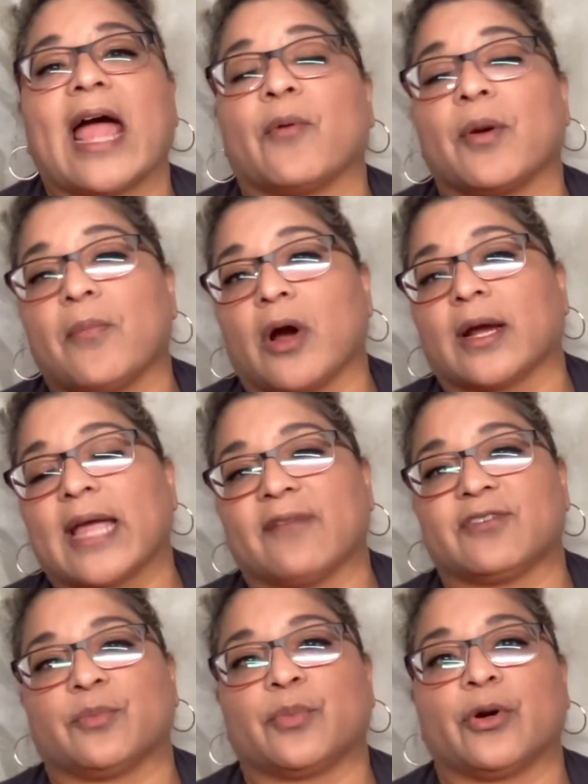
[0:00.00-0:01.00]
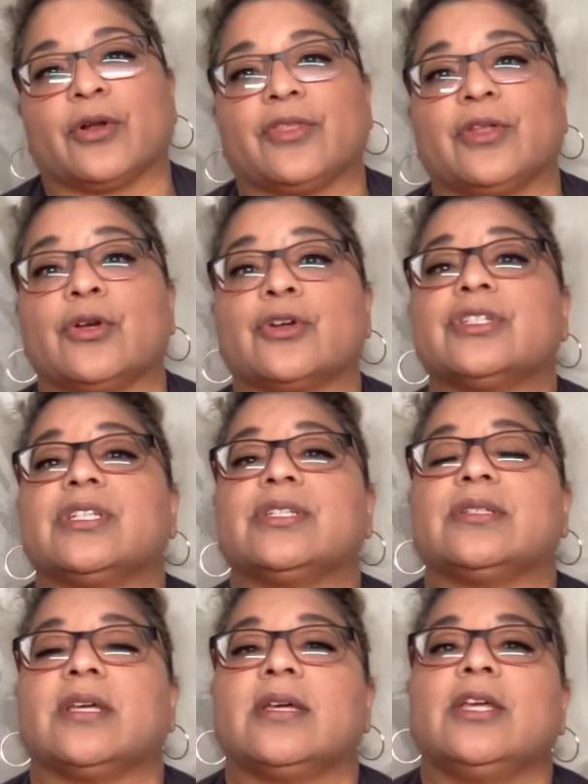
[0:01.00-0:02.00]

hour mark after birth, the nurses